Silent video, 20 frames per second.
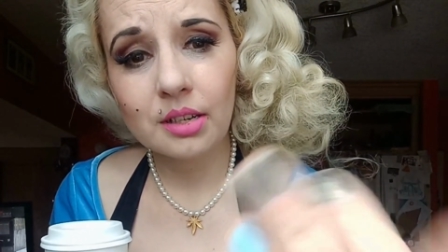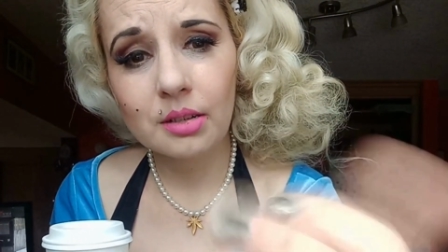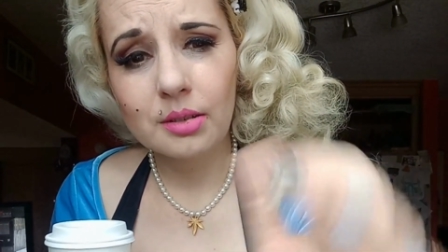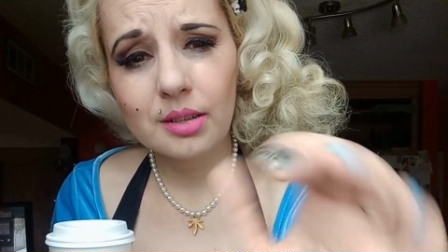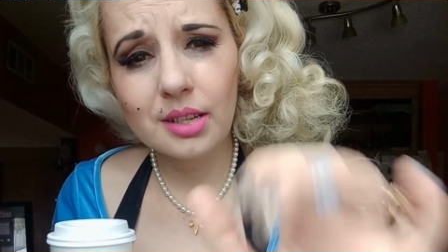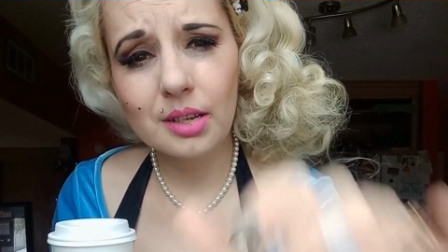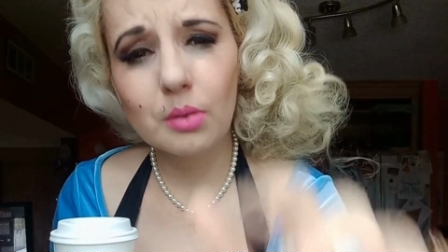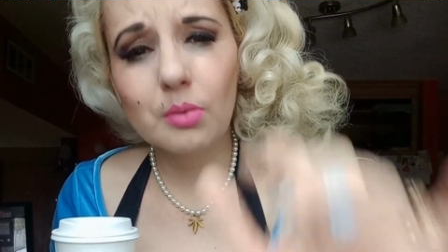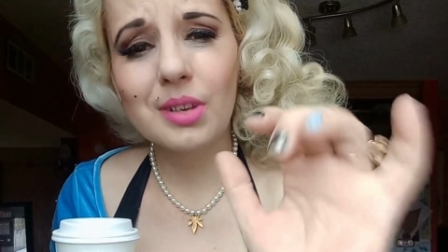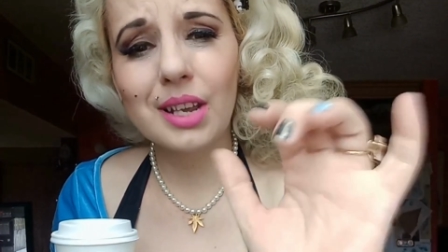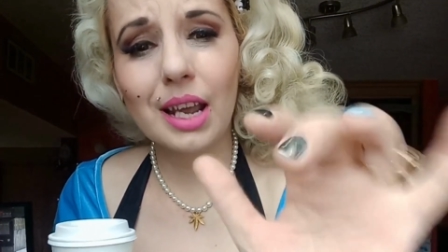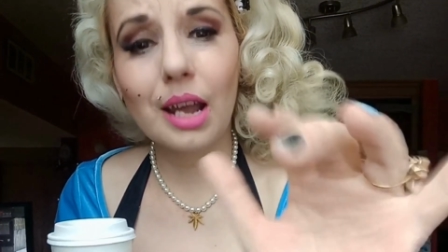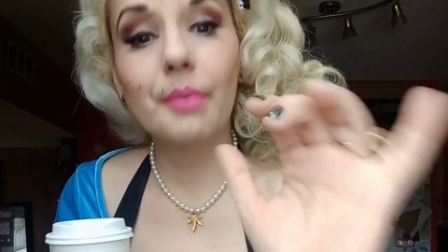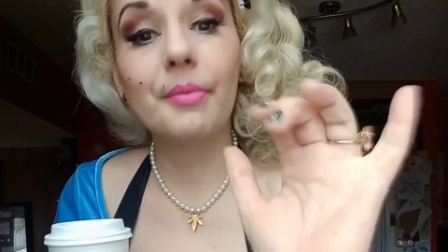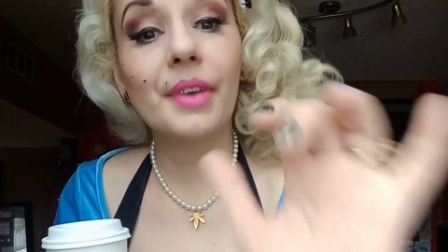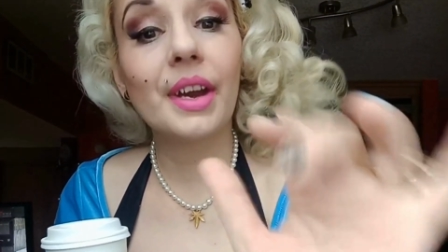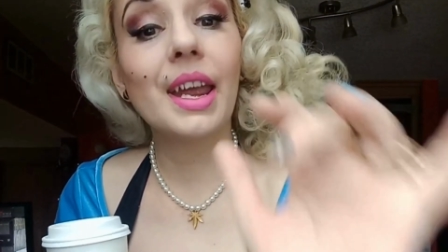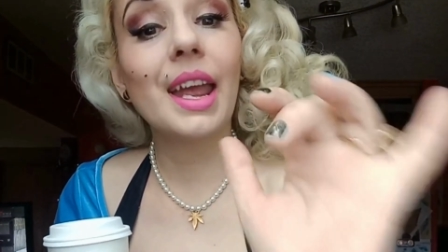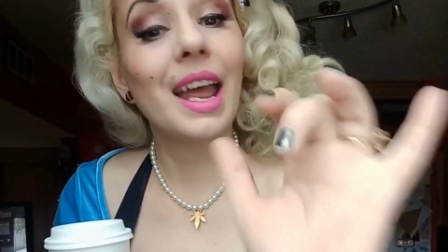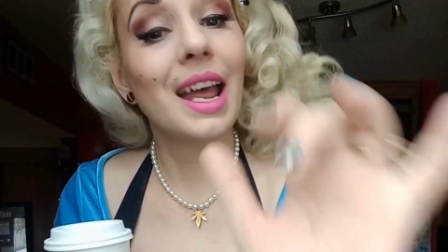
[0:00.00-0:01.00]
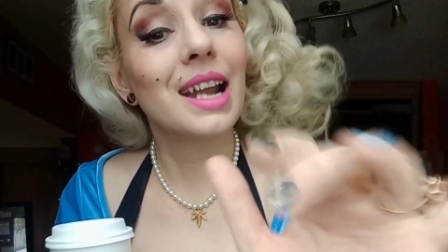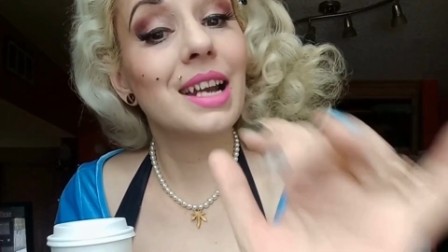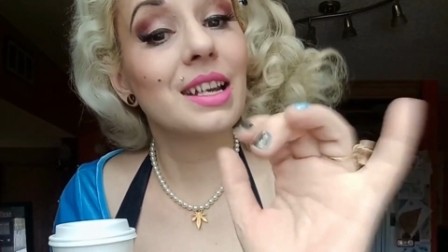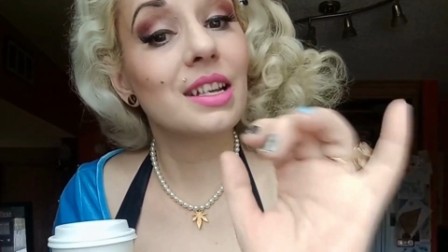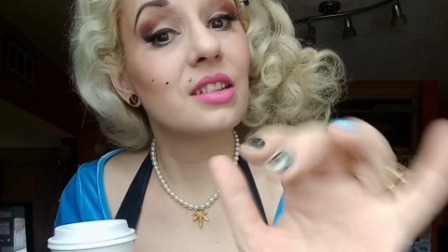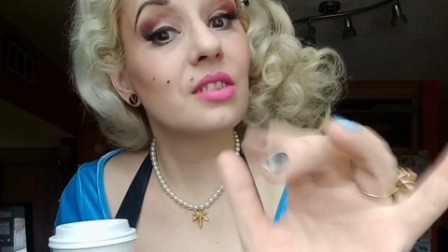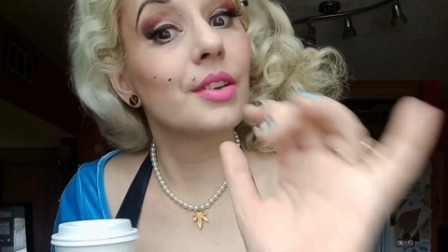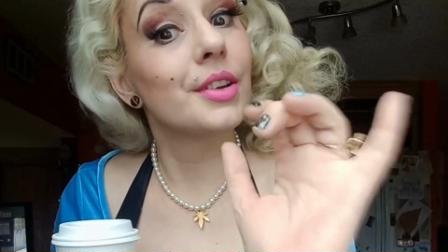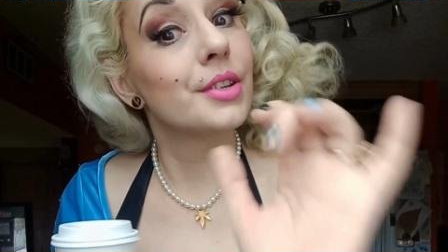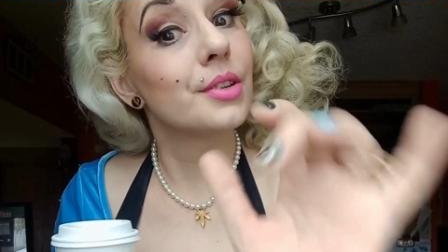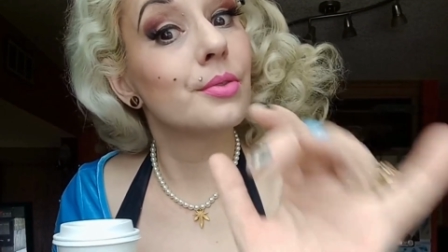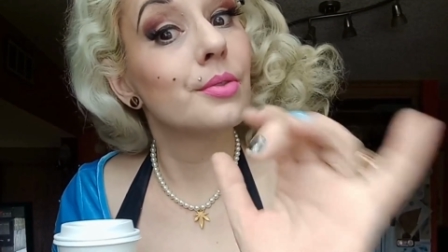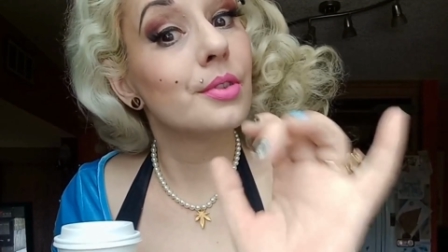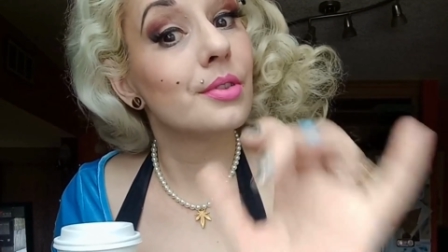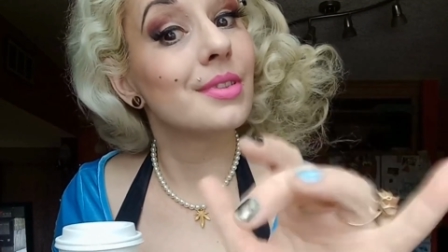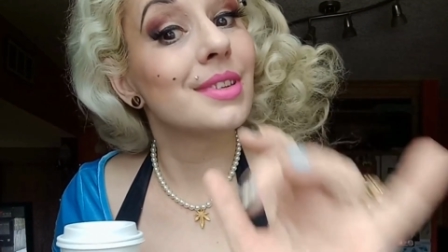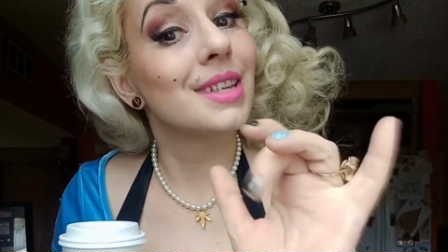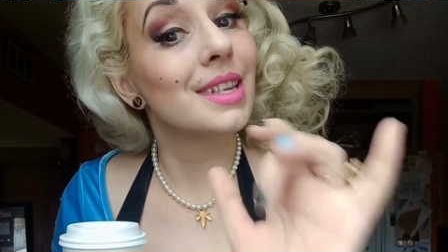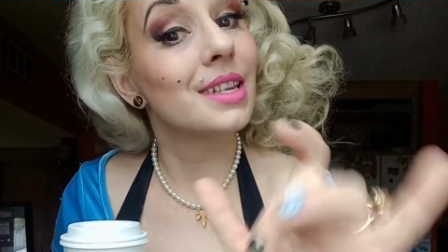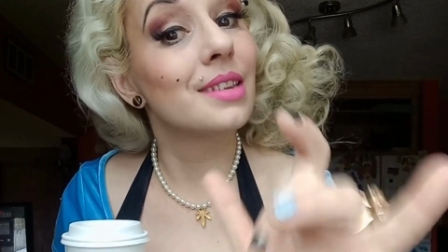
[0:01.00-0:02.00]
so like I'm right-handed, so I do
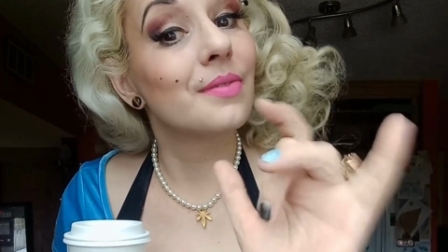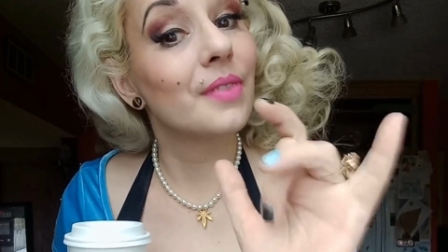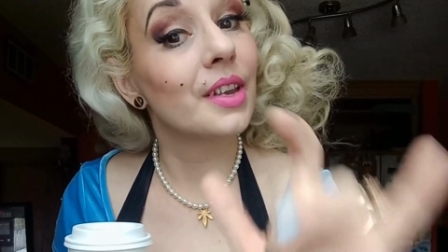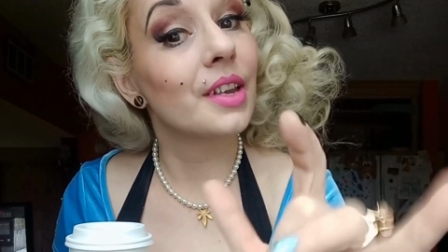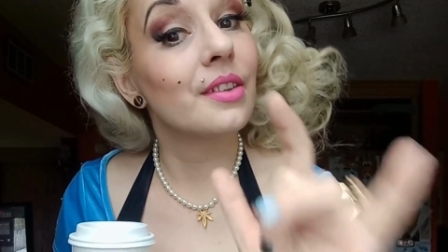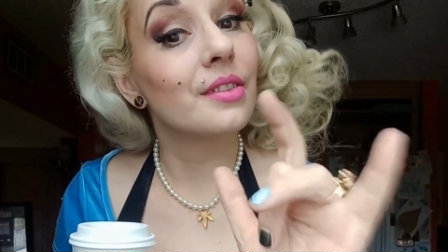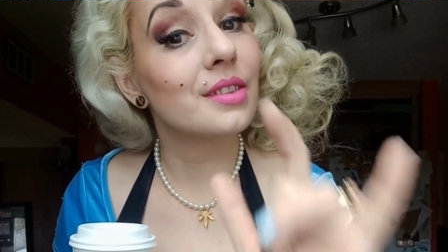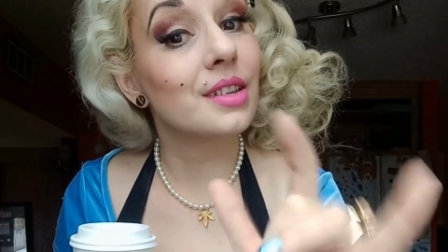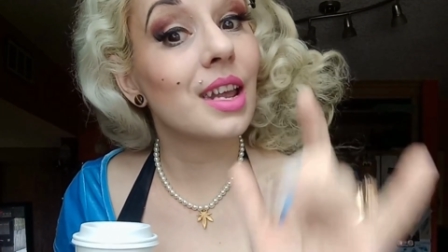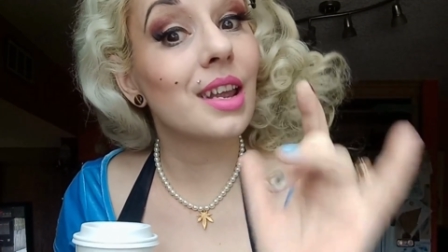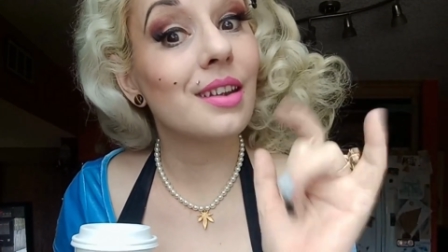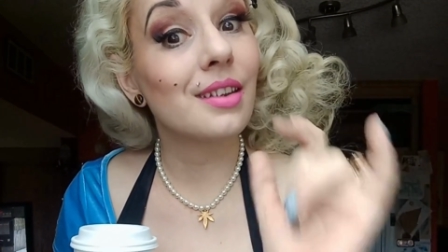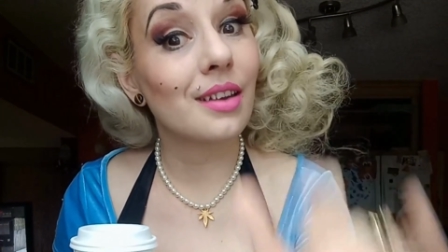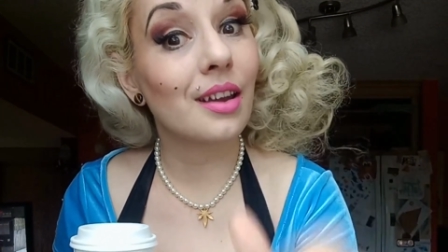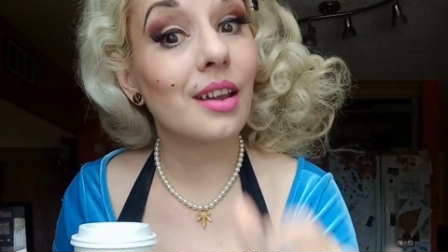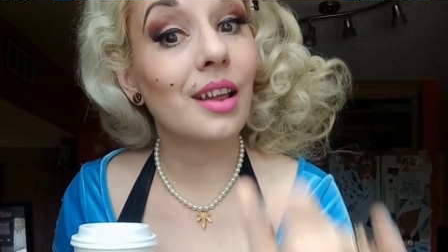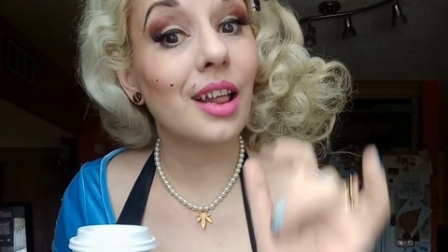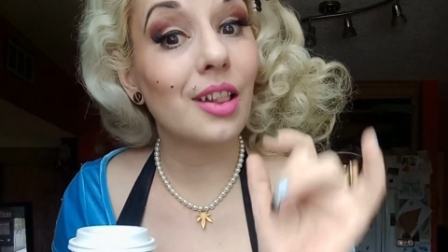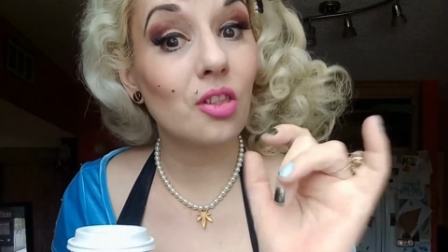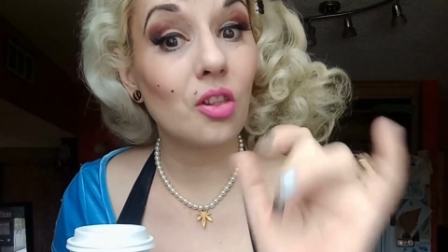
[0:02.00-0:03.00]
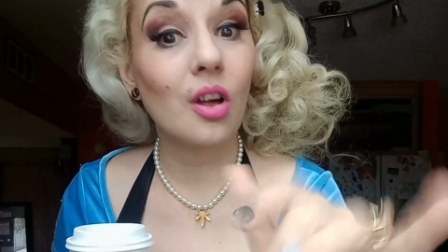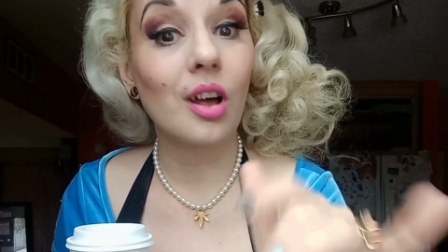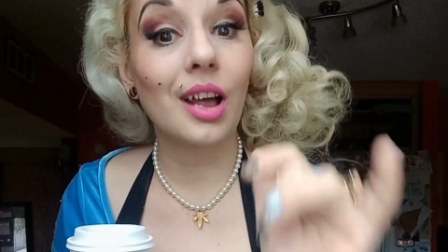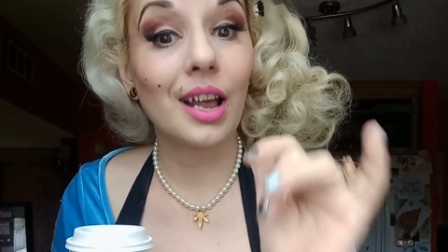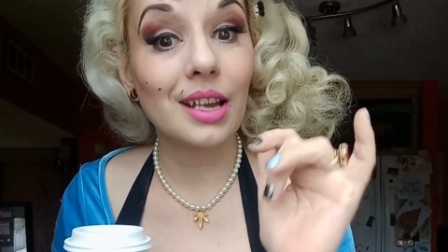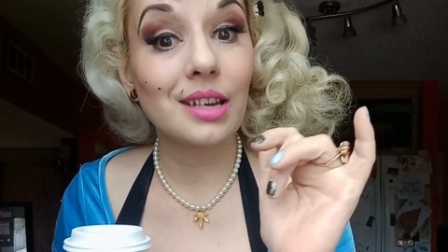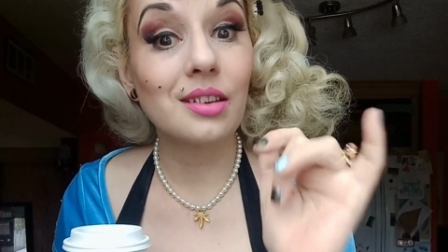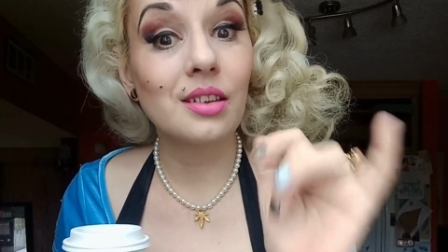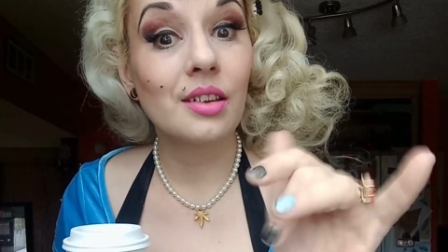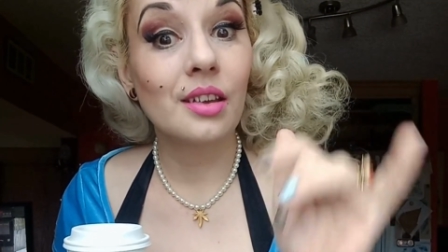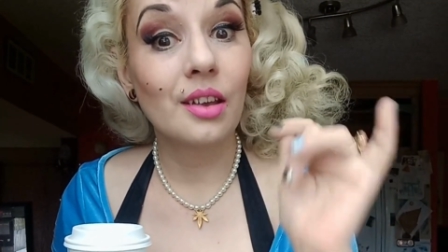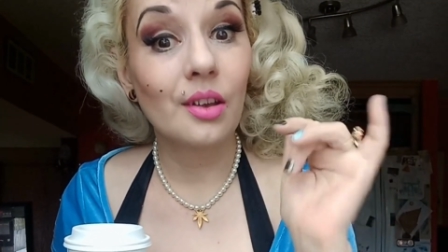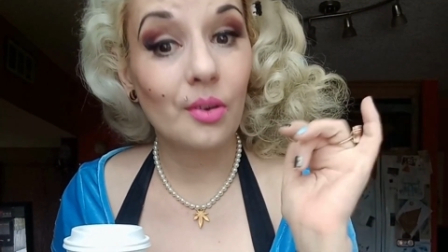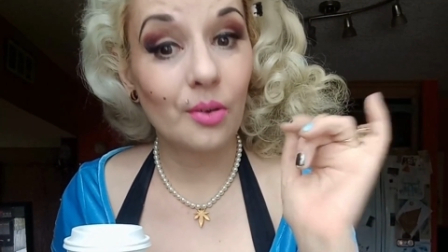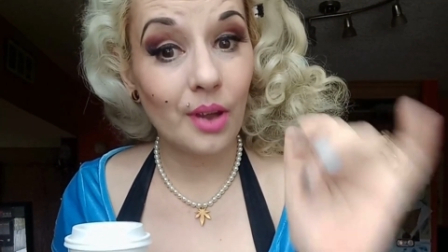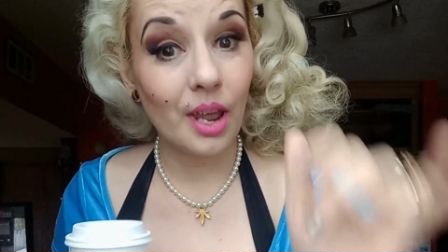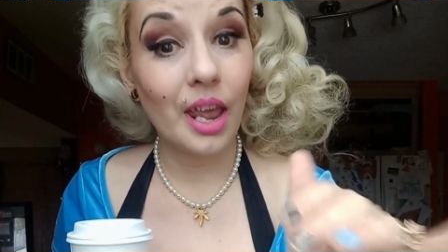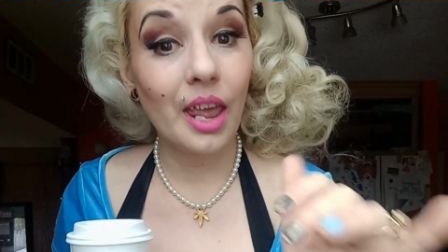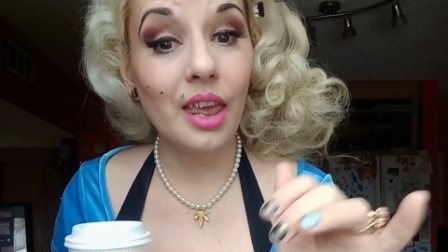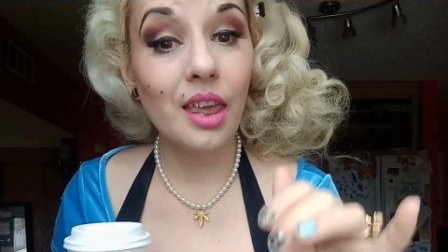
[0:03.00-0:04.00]
use these fingers a lot,
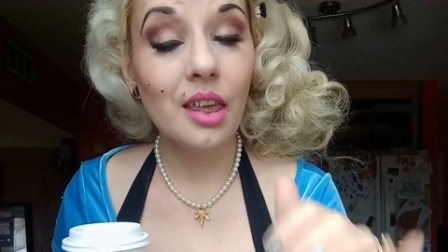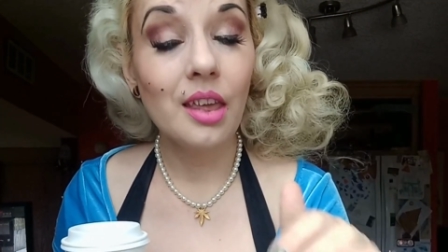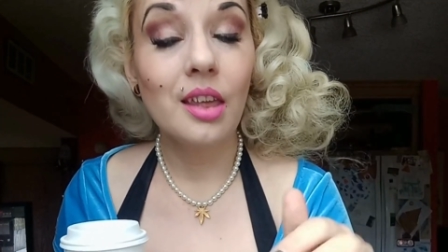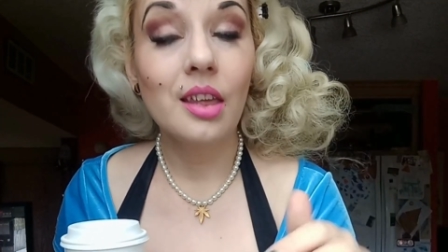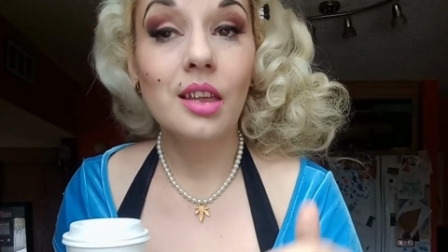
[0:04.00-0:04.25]
okay?